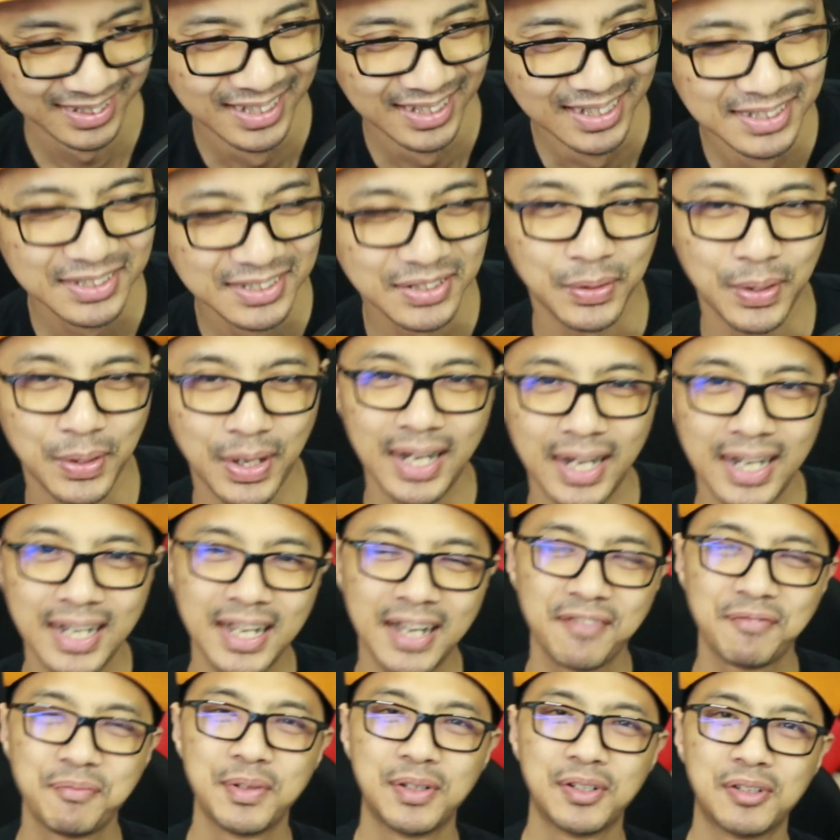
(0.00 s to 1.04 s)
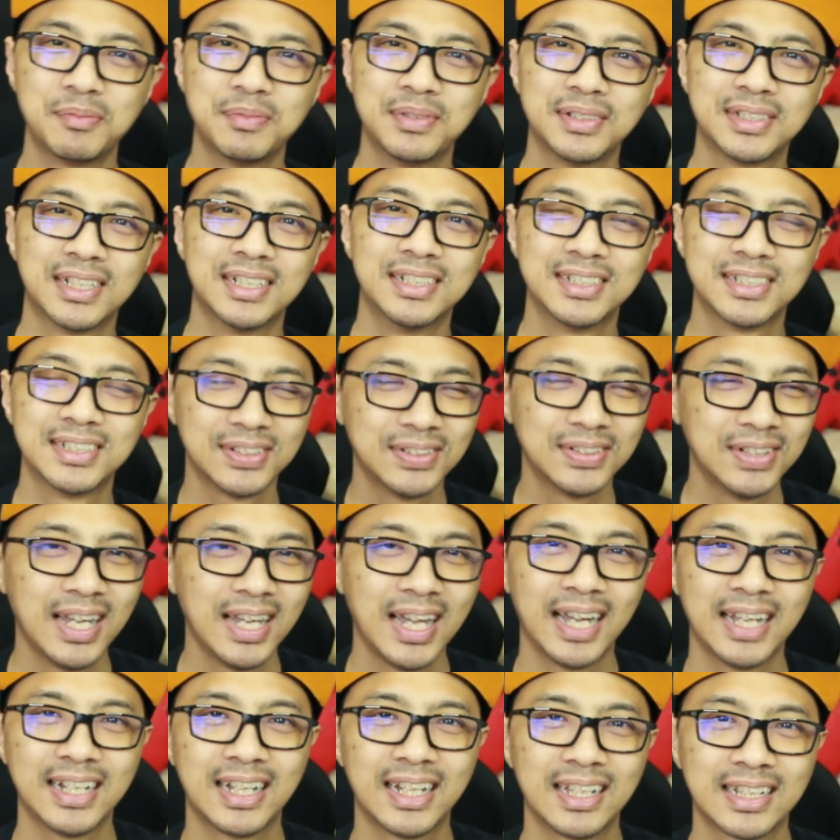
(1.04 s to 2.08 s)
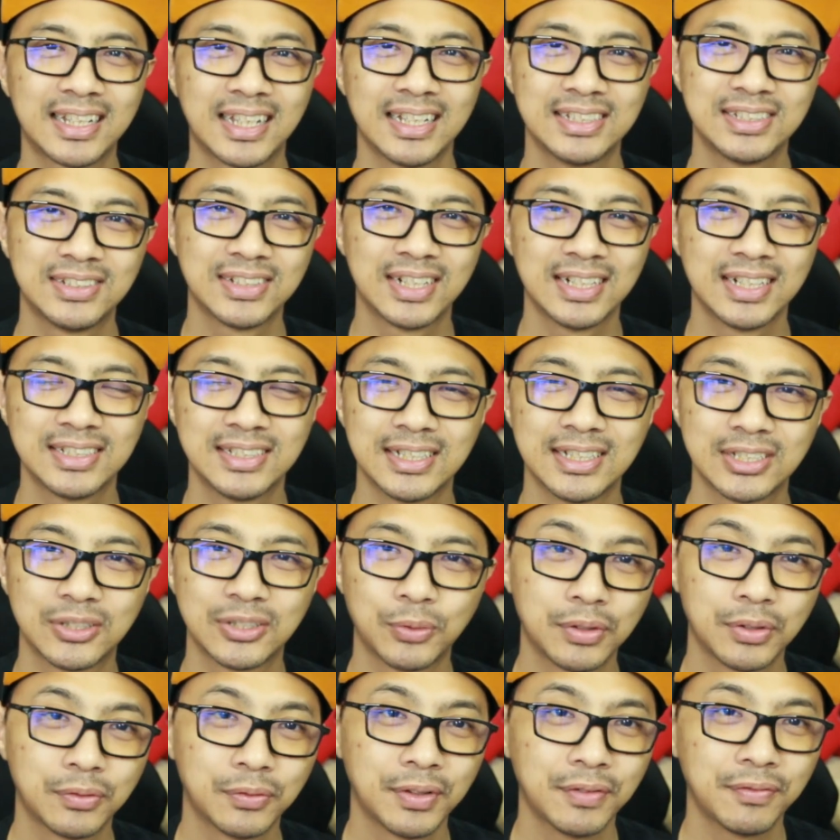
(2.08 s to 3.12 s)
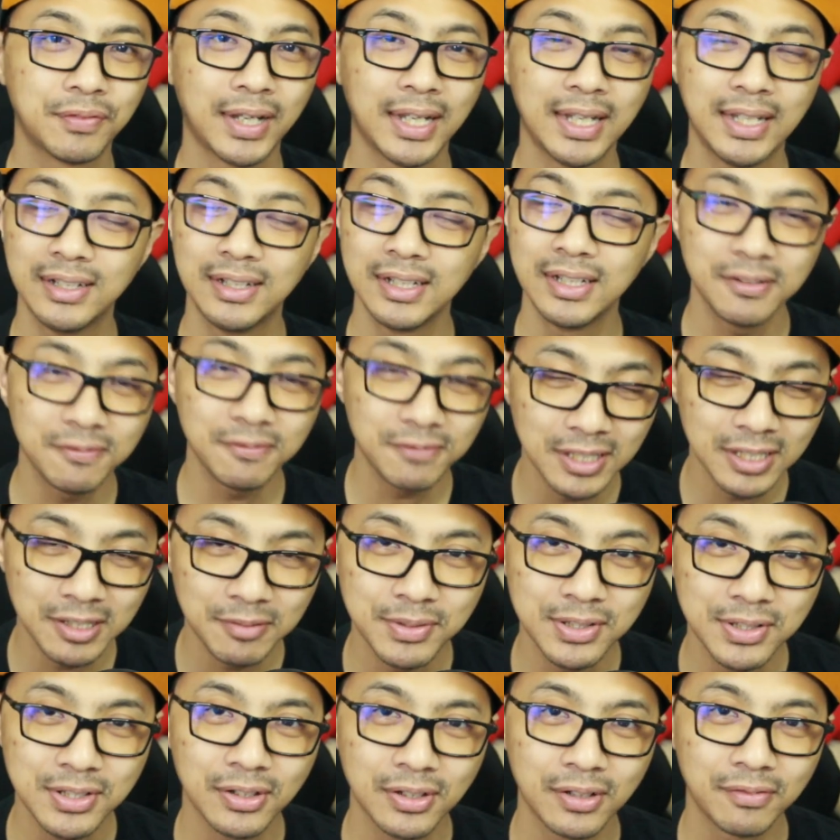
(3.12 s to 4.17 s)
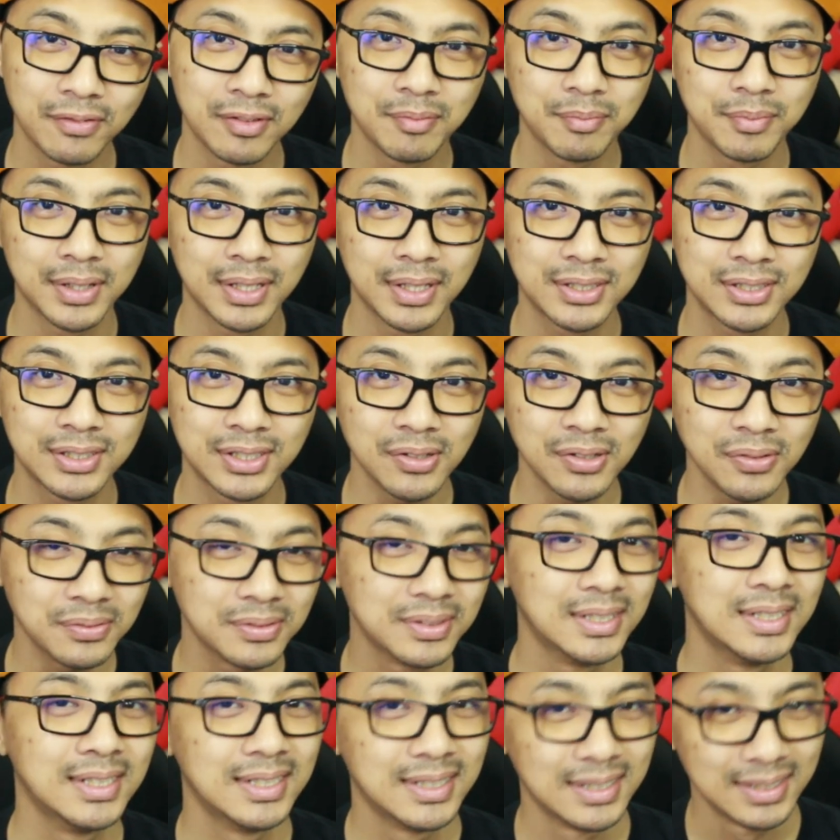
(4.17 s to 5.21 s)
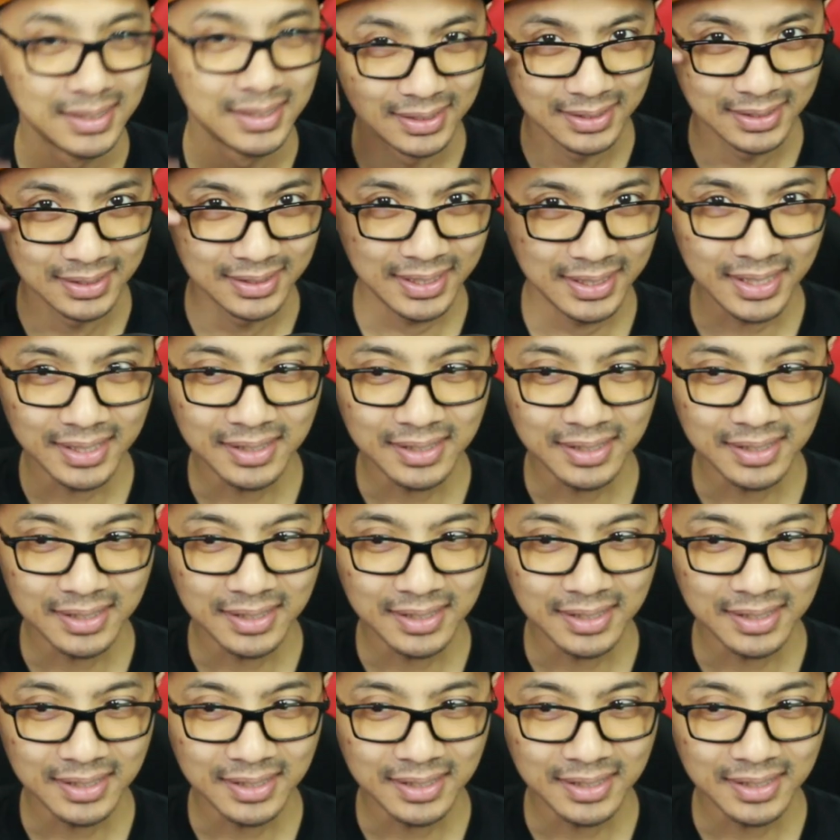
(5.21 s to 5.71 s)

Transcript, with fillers: so anyway, I have been Norman Sanzo, and I'll catch you guys next week with another fun episode of the MBS Show. See ya!